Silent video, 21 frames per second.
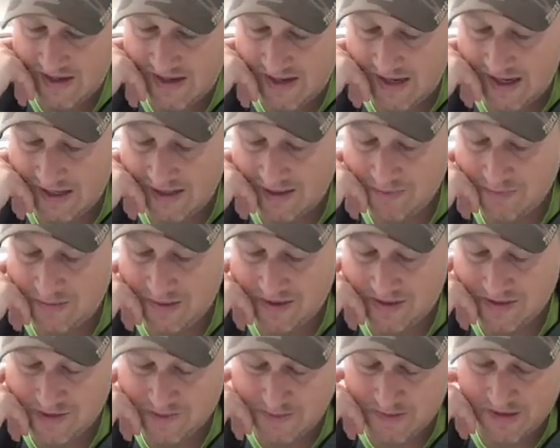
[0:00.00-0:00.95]
uh,
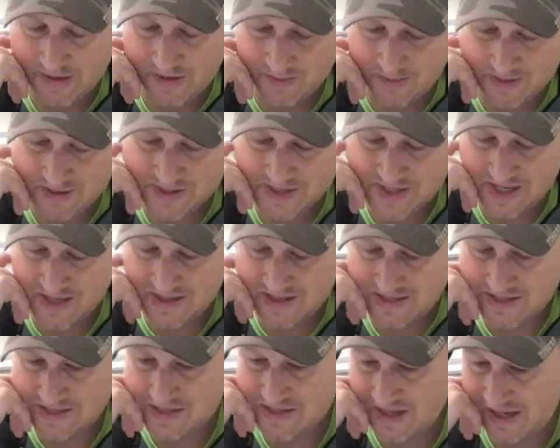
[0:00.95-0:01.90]
we see
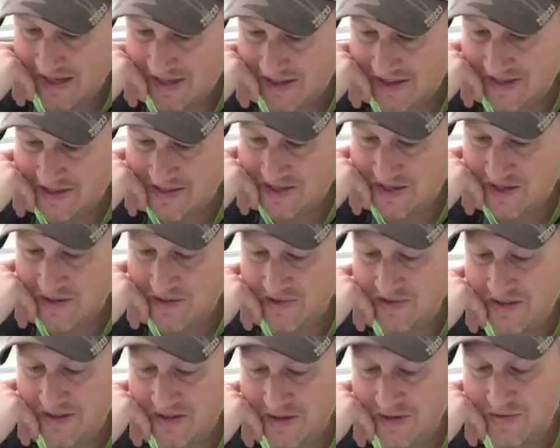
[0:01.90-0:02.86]
this, uh, this new,
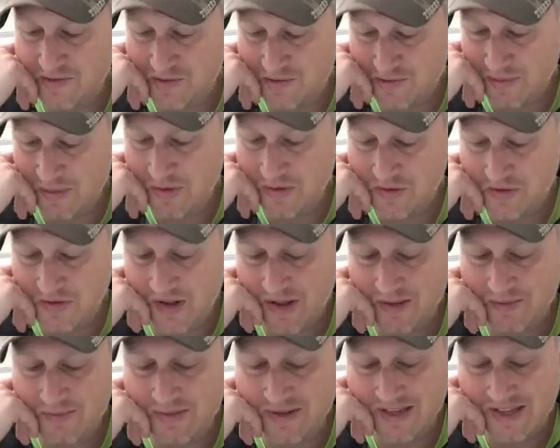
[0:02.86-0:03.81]
the new
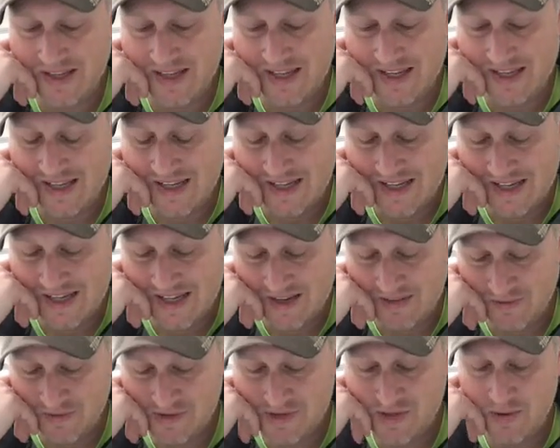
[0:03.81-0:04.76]
Jerusalem.
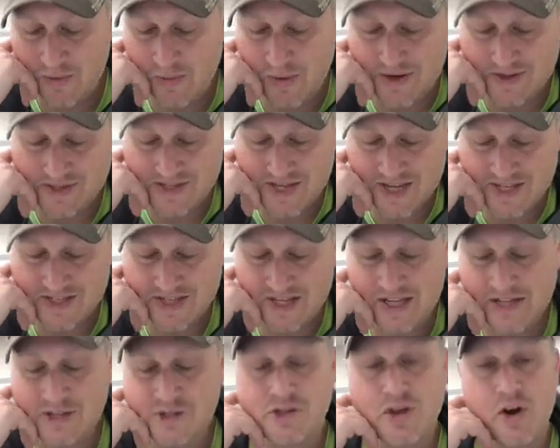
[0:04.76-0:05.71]
In verse 1, it says, And
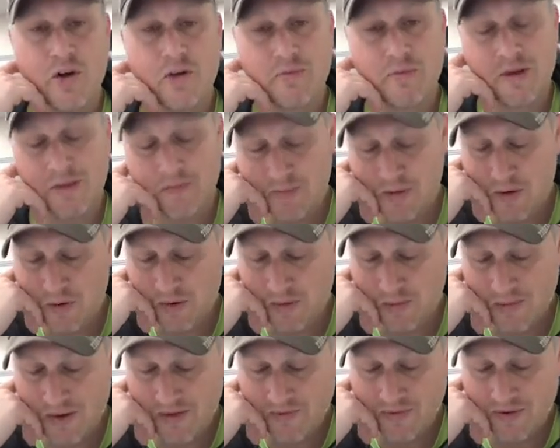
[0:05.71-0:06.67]
he showed me a pure
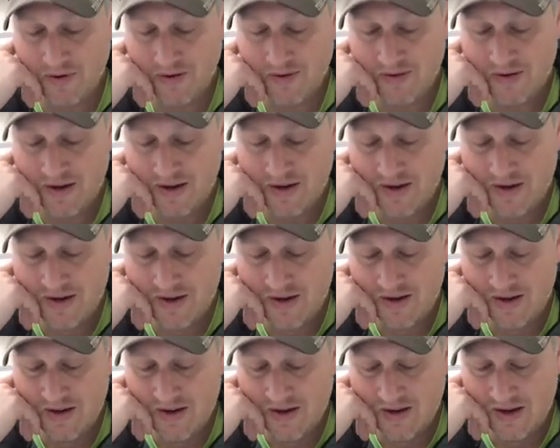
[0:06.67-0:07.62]
river
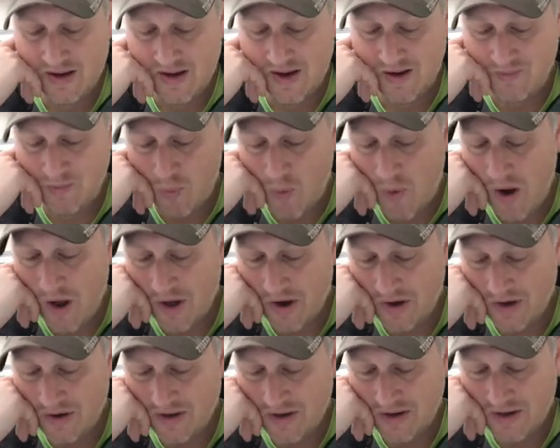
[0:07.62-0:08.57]
of
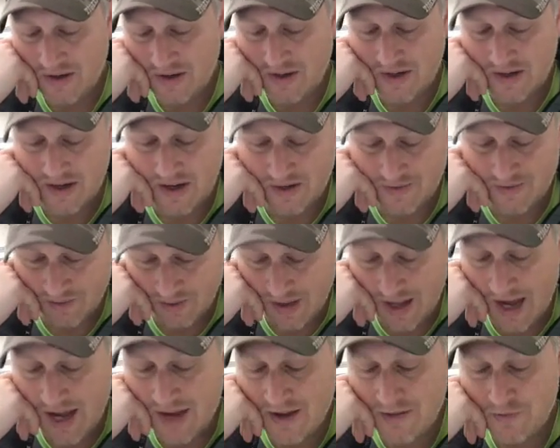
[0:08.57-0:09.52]
water, of
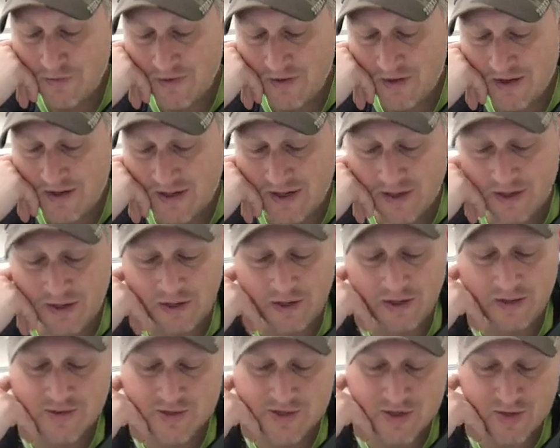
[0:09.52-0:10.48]
life,
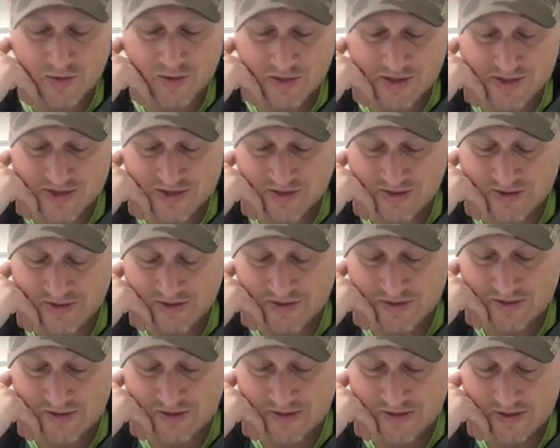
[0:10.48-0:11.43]
clear as crystal,
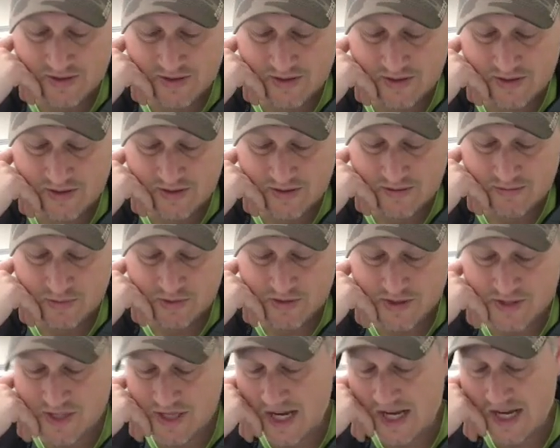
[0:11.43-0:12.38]

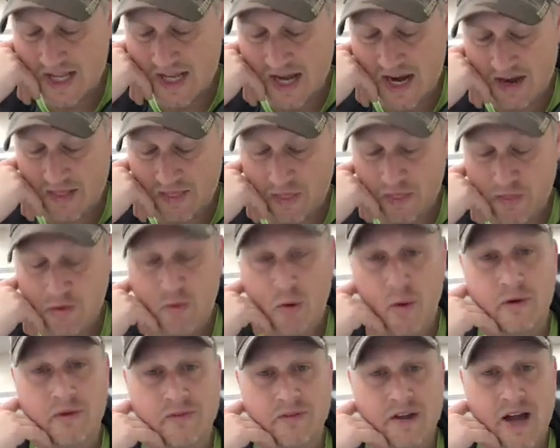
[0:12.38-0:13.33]
proceeding out of the
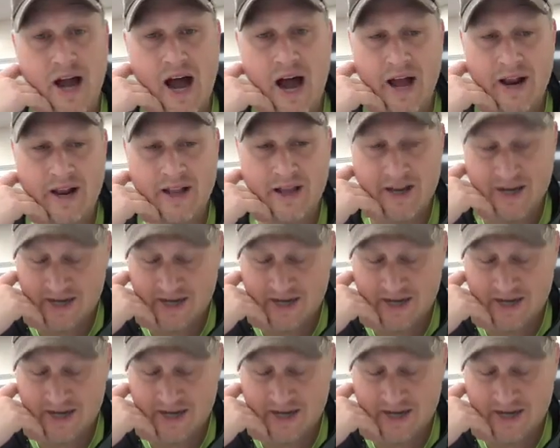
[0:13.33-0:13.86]
throne of God